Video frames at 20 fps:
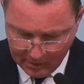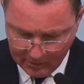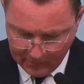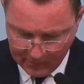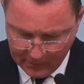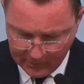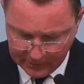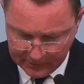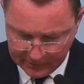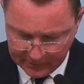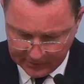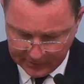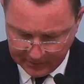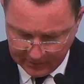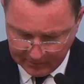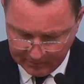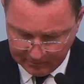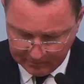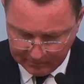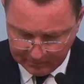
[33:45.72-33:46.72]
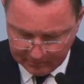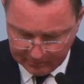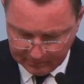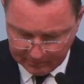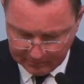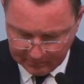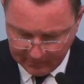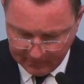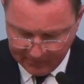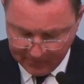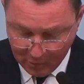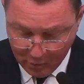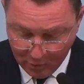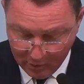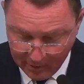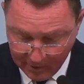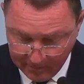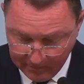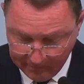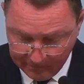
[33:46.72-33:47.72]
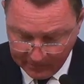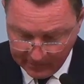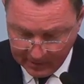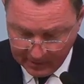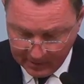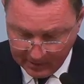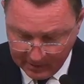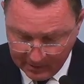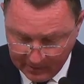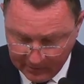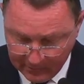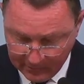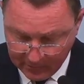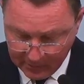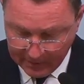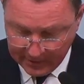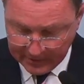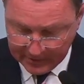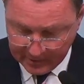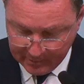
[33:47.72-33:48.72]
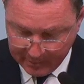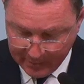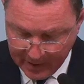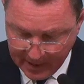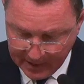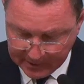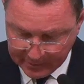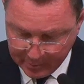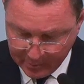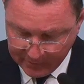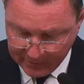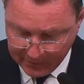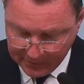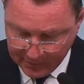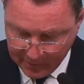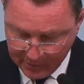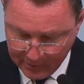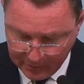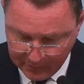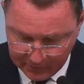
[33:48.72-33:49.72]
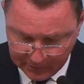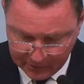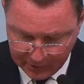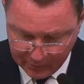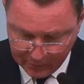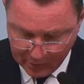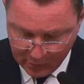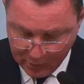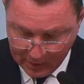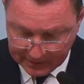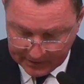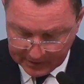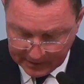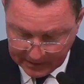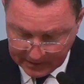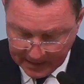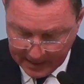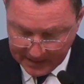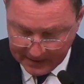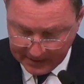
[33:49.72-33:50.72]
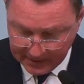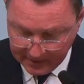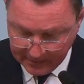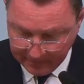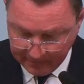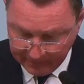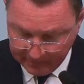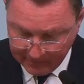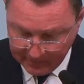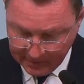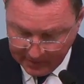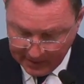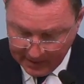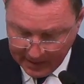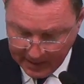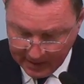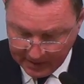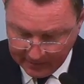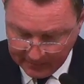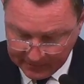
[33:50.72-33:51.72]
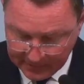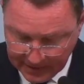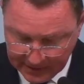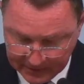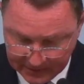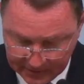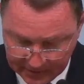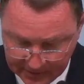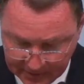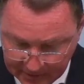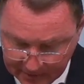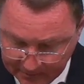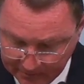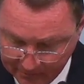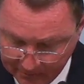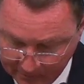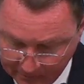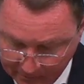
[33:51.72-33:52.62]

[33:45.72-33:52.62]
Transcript: verse 4 For it is impossible for those who were once enlightened and have tasted the